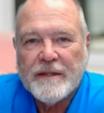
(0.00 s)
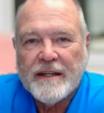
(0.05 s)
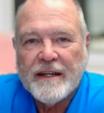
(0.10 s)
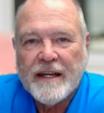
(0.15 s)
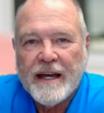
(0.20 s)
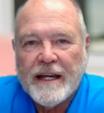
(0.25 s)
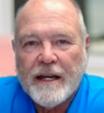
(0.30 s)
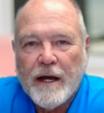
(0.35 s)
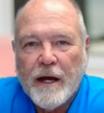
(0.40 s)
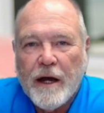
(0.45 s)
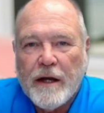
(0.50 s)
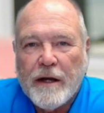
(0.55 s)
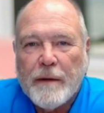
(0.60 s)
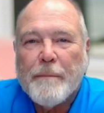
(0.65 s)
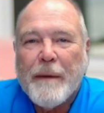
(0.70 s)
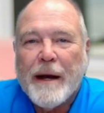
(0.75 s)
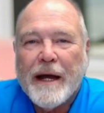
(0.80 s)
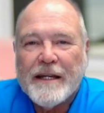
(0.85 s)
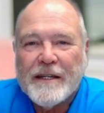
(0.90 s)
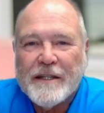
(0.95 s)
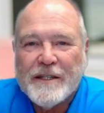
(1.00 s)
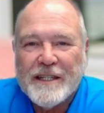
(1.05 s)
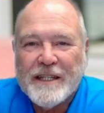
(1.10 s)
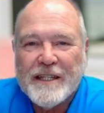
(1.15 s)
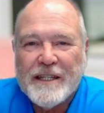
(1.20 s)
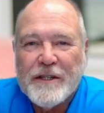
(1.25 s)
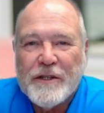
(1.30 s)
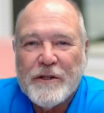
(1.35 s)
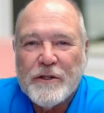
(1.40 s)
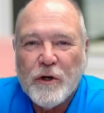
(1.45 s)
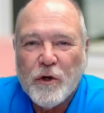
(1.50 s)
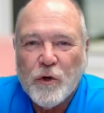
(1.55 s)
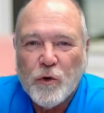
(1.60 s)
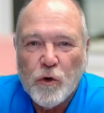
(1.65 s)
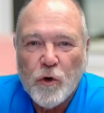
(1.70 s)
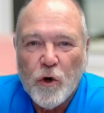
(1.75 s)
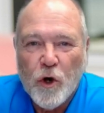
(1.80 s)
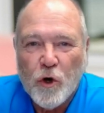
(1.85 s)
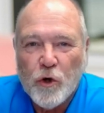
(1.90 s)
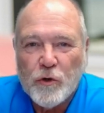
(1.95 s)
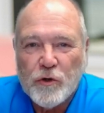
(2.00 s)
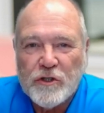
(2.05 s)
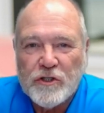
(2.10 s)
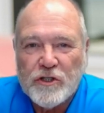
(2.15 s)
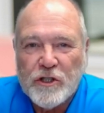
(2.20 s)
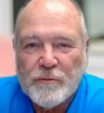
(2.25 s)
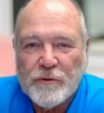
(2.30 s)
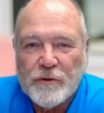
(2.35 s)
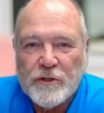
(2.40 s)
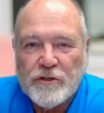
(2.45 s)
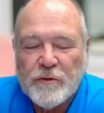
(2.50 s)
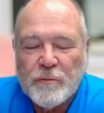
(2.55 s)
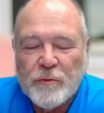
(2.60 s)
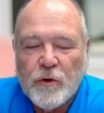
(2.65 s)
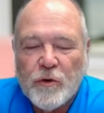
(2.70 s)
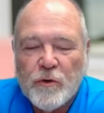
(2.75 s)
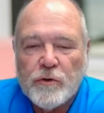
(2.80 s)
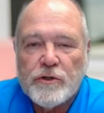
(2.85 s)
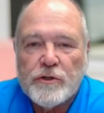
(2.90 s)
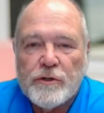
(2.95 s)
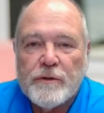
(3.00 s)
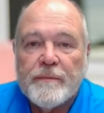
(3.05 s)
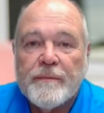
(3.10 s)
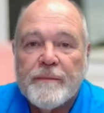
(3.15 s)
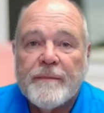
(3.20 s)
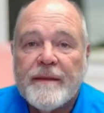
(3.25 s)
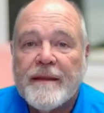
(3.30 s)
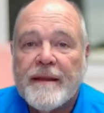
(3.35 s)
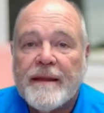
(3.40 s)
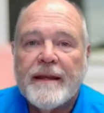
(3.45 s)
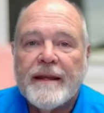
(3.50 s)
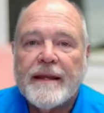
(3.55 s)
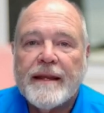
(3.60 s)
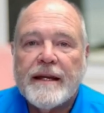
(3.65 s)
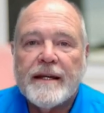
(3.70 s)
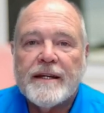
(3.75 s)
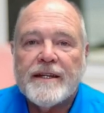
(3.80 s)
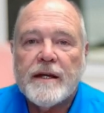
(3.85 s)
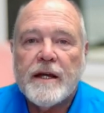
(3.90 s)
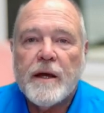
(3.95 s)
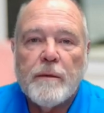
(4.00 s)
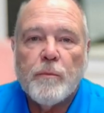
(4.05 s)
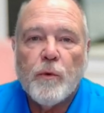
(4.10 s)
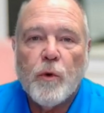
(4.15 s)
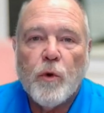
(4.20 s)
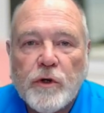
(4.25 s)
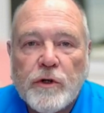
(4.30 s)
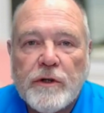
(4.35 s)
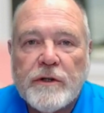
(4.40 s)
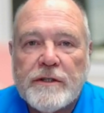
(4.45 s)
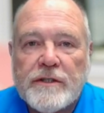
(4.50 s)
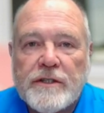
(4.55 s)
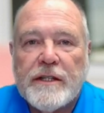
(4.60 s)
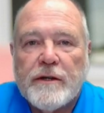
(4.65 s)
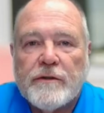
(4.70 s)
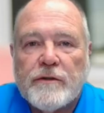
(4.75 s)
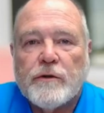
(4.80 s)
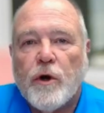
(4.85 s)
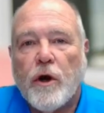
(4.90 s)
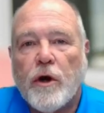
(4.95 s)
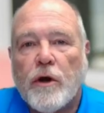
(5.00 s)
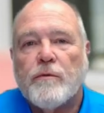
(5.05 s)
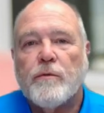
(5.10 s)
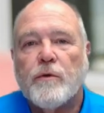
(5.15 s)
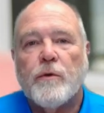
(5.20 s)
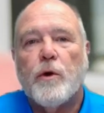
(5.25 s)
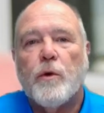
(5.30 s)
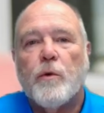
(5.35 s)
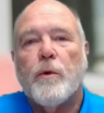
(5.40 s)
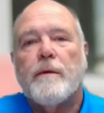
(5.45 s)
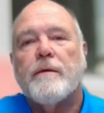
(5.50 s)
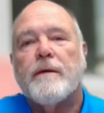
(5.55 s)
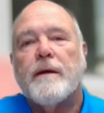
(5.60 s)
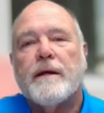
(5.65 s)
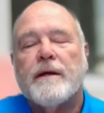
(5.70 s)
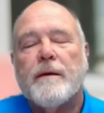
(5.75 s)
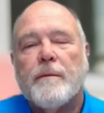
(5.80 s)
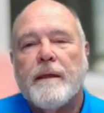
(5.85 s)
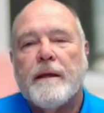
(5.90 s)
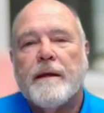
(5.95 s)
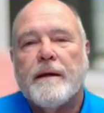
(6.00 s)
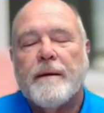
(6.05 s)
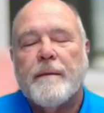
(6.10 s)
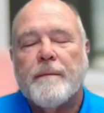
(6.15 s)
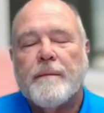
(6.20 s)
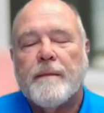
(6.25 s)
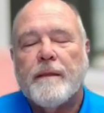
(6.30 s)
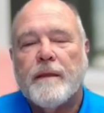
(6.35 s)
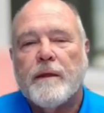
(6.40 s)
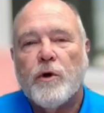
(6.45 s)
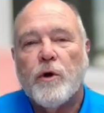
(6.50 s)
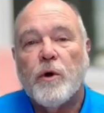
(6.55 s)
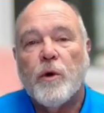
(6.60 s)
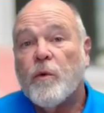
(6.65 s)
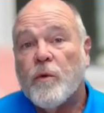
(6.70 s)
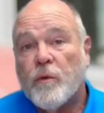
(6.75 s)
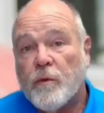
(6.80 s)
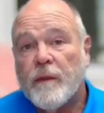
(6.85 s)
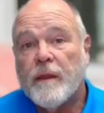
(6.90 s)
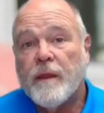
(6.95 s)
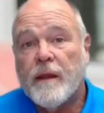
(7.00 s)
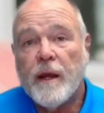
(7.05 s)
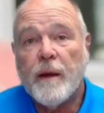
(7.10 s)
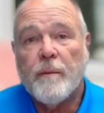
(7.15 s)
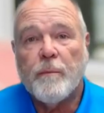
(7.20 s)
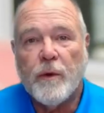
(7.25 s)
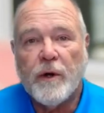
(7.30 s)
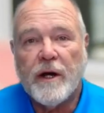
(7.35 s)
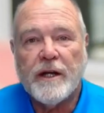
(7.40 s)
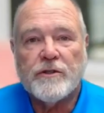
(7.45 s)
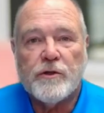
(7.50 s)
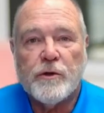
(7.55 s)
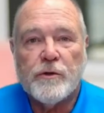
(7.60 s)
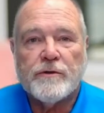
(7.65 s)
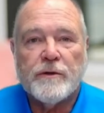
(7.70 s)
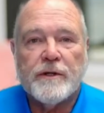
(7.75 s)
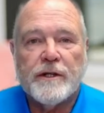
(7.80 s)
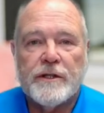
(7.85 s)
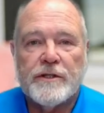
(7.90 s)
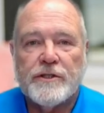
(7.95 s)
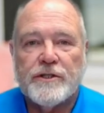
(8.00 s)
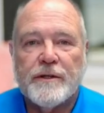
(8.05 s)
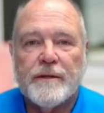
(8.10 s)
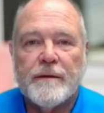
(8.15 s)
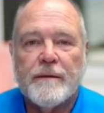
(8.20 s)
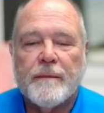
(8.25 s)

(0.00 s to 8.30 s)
like unpaid liens or ownership disputes. It's an important safeguard for your investment. 2. Appraisal fees.